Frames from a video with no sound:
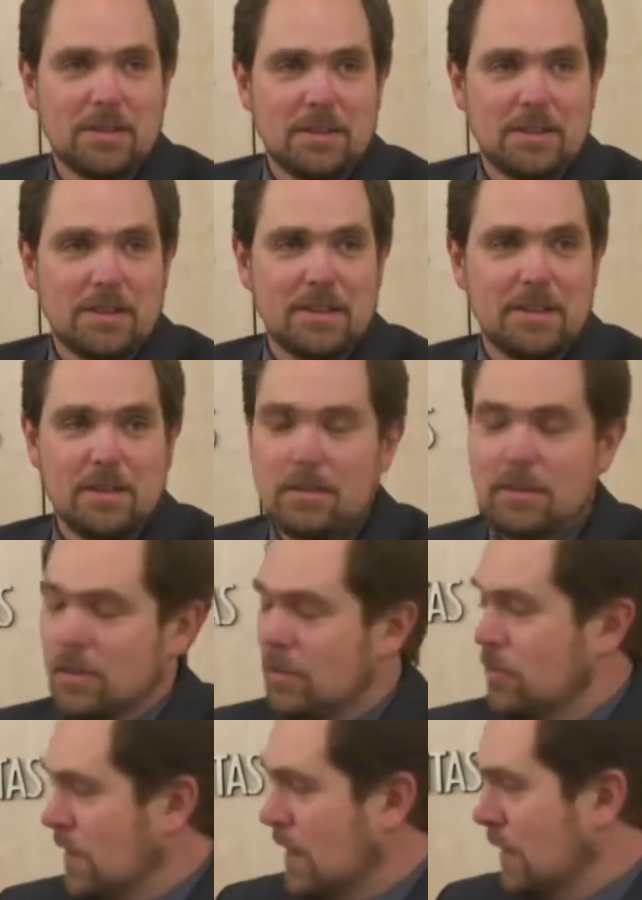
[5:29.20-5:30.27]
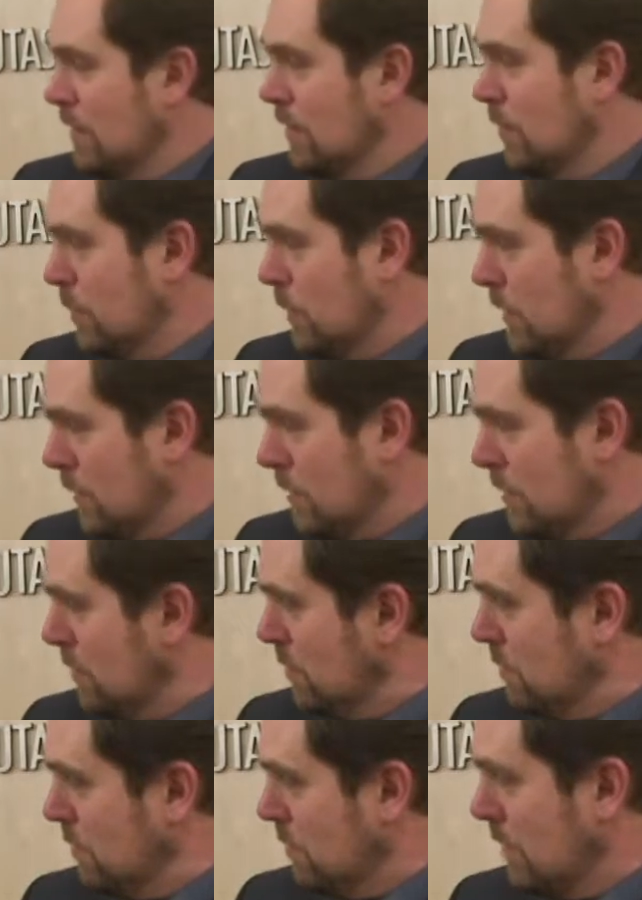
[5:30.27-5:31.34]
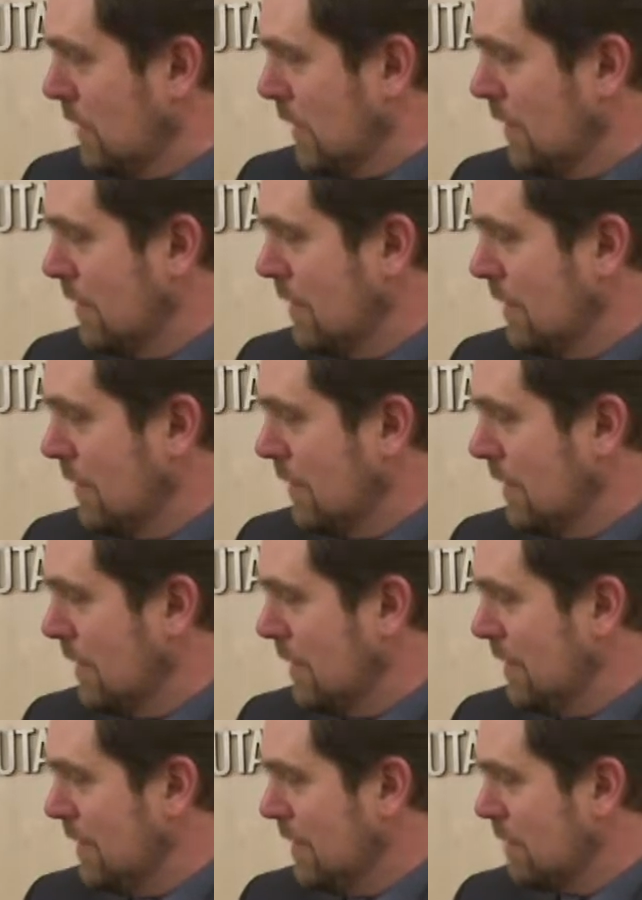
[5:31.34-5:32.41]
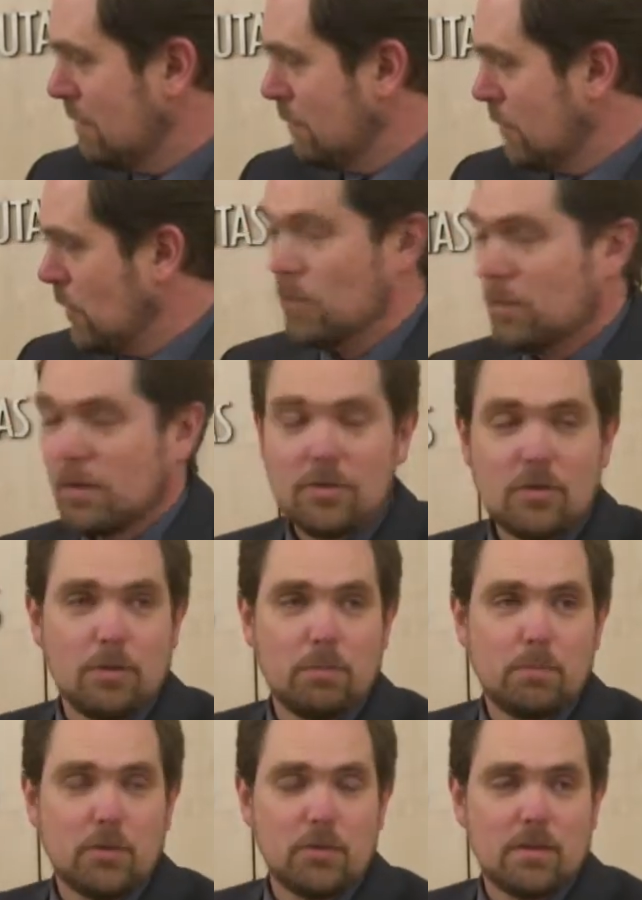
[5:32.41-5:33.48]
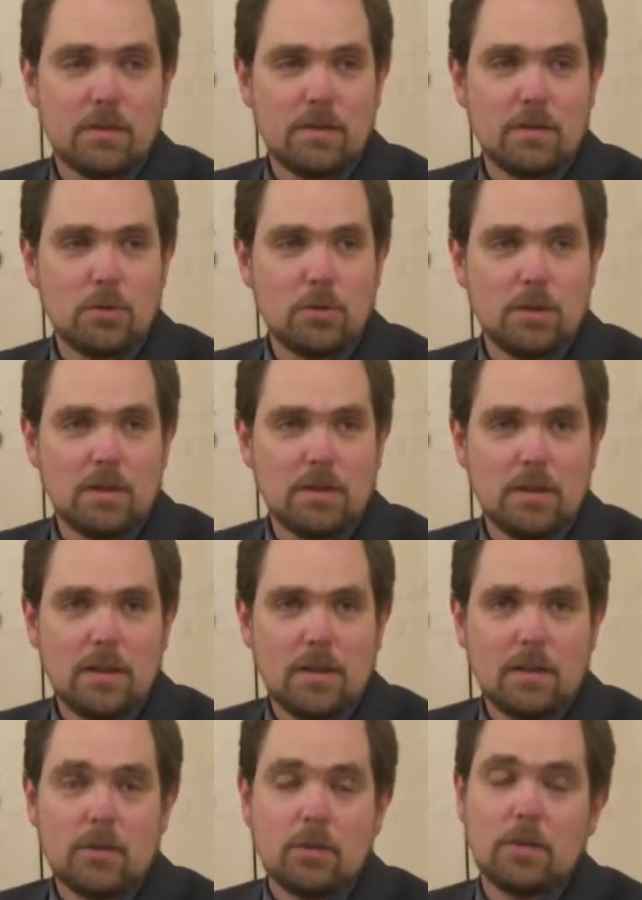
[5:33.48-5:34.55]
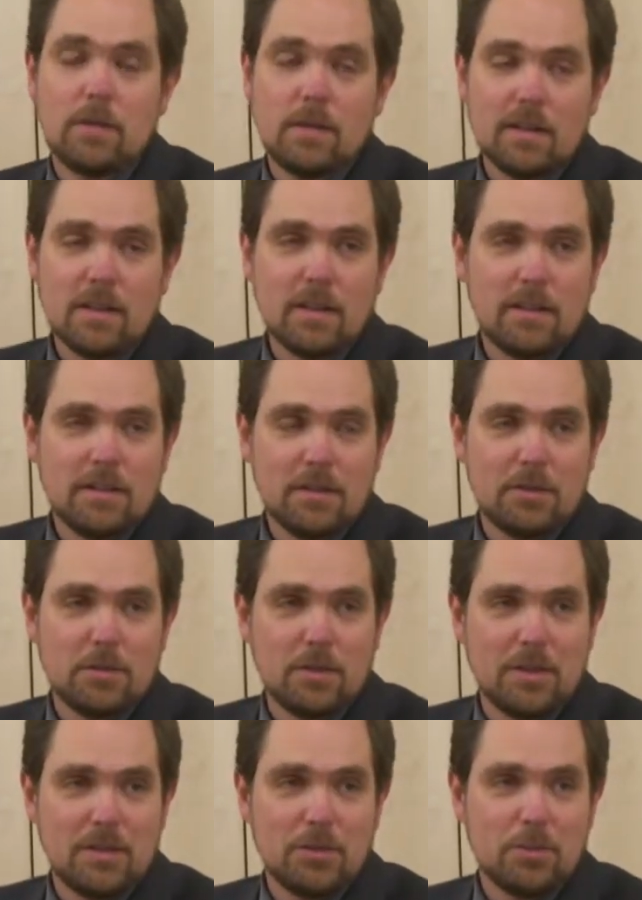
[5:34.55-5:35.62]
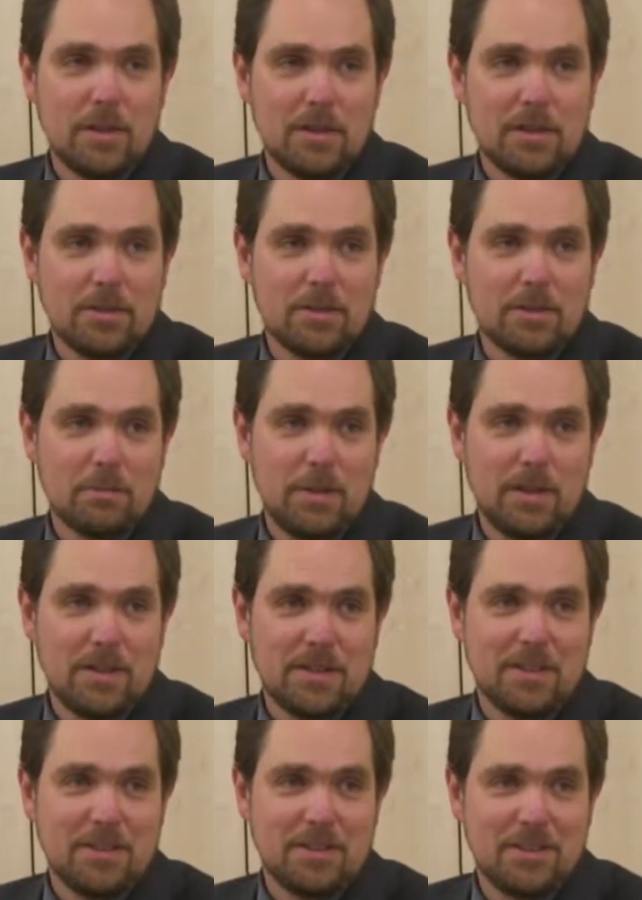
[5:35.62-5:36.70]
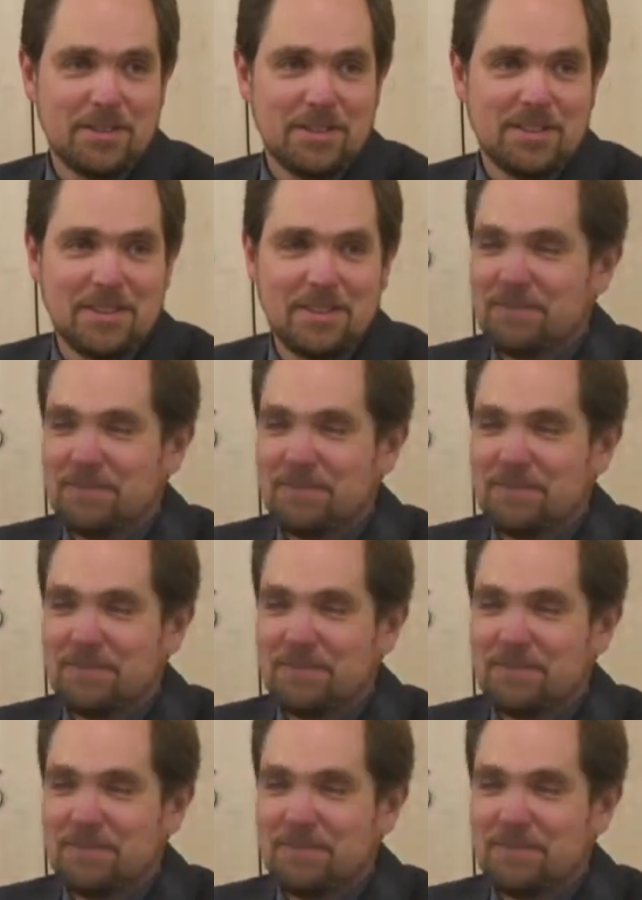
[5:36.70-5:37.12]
I didn't understand it all, but he had the courage to push it through, and good thing that he didn't read too many other competing theories.